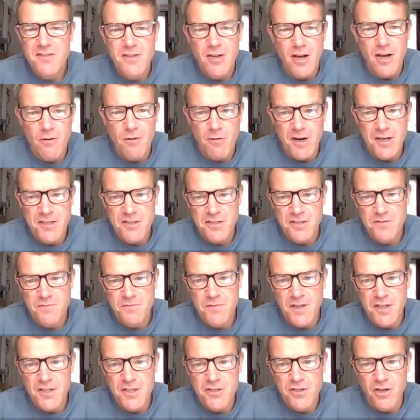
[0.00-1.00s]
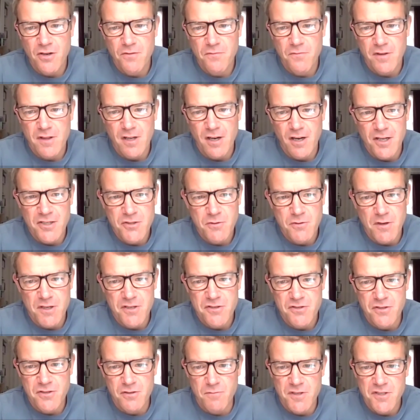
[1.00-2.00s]
start where I just finished off with the last
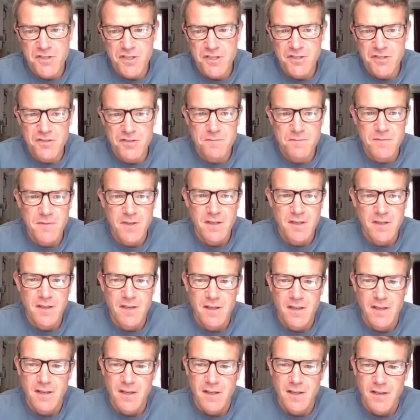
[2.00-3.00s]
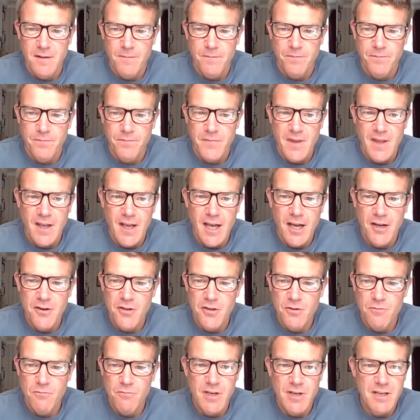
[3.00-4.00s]
question, which is, how
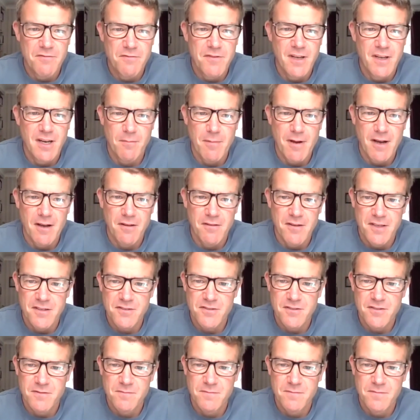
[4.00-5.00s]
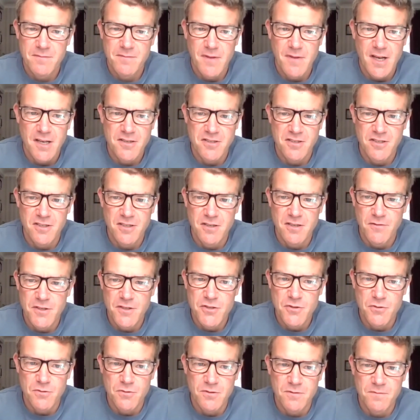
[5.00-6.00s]
do you really feel about this as an
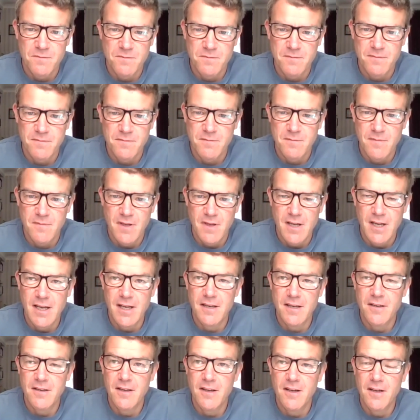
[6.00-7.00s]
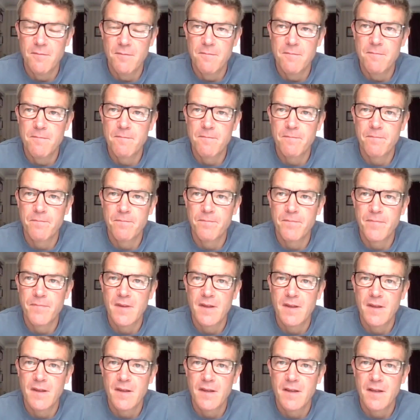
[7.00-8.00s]
individual? And um,
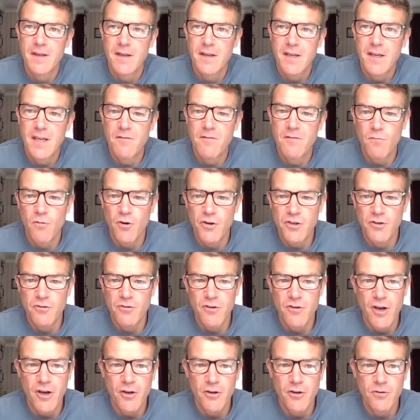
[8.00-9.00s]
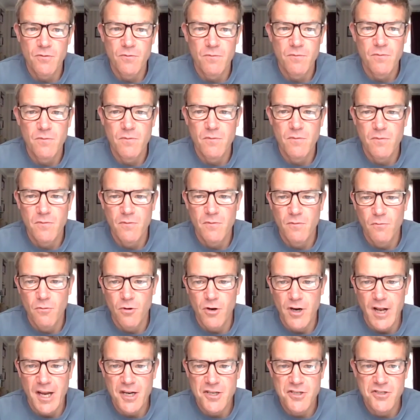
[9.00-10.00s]
given what you know,
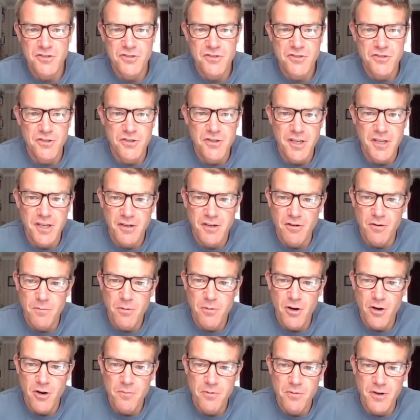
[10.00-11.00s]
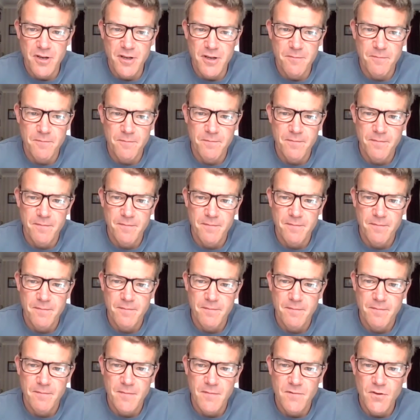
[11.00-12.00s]
what actions do you think are appropriate?
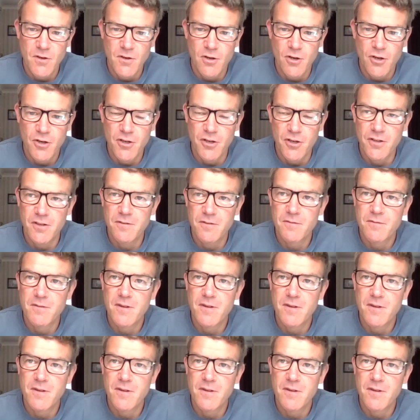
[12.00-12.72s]
if you look at,